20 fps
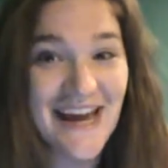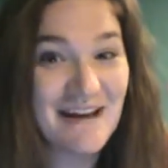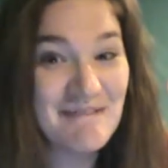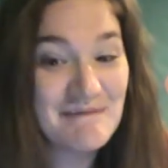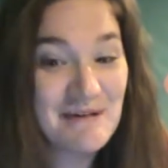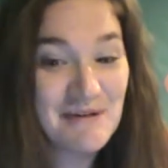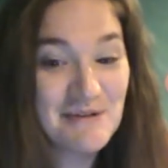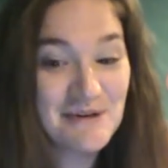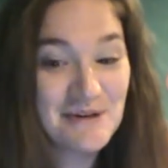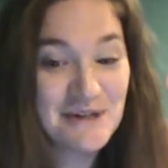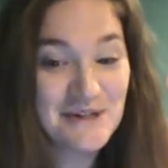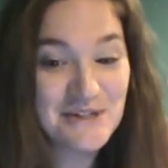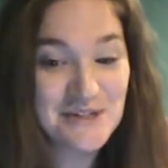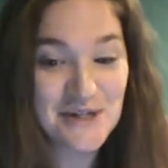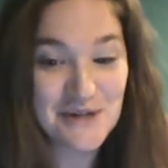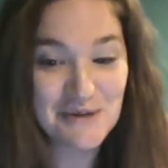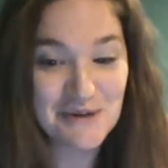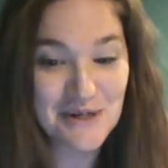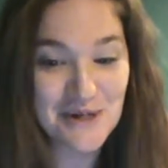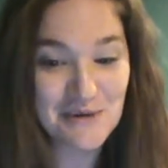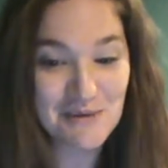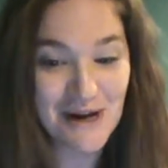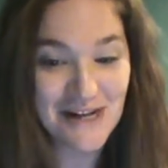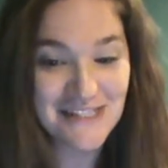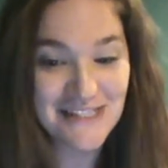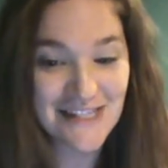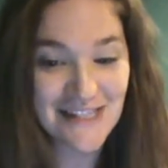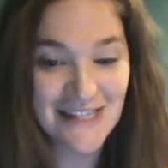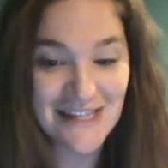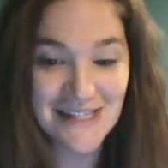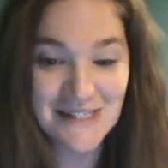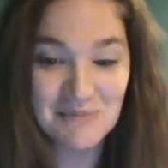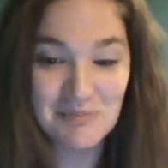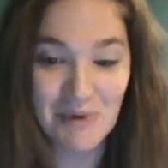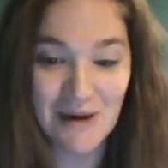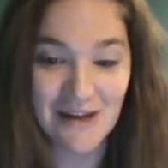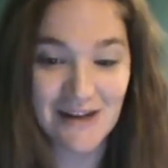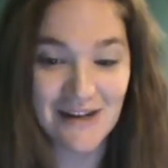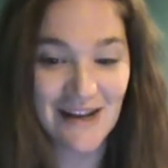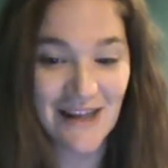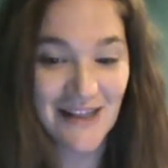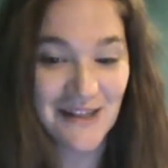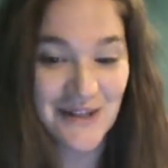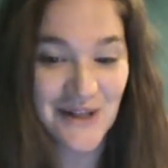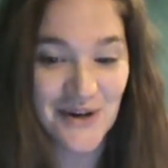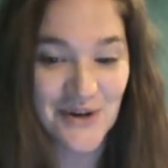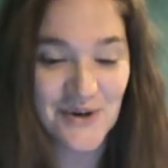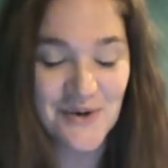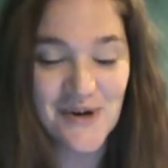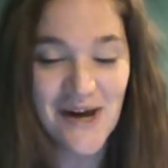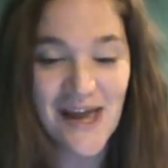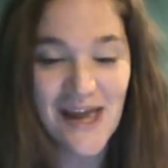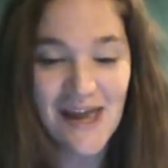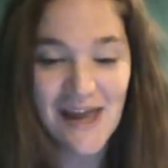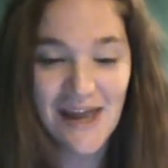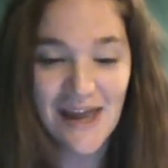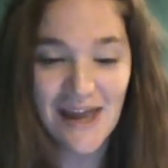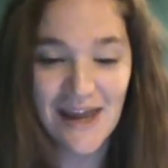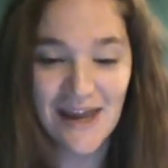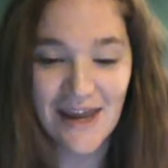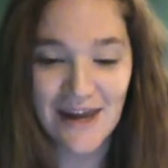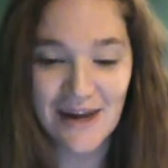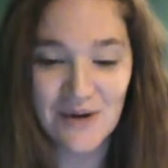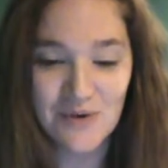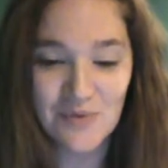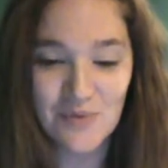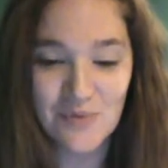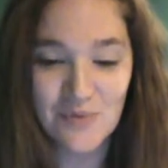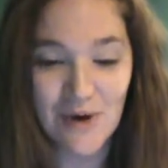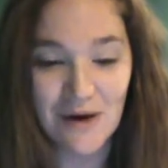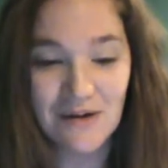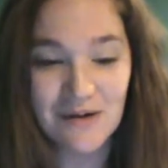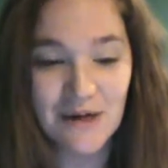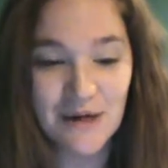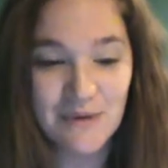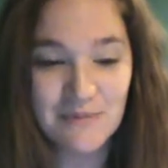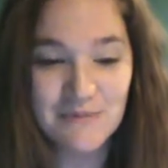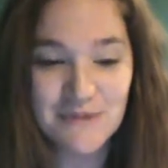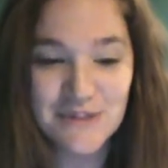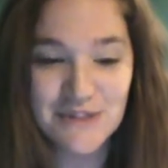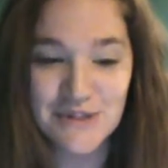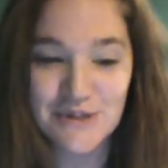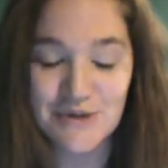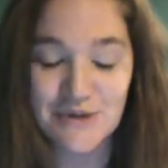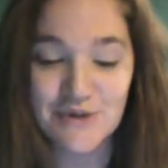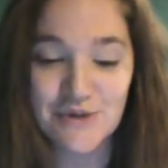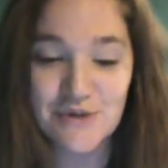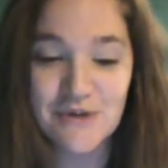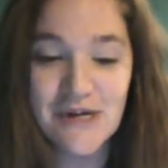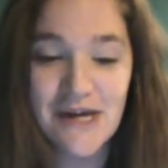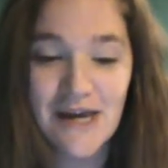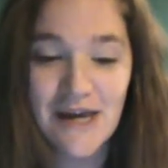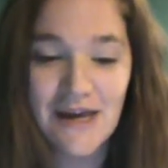I'm not really sure when you're watching this, but hello and welcome to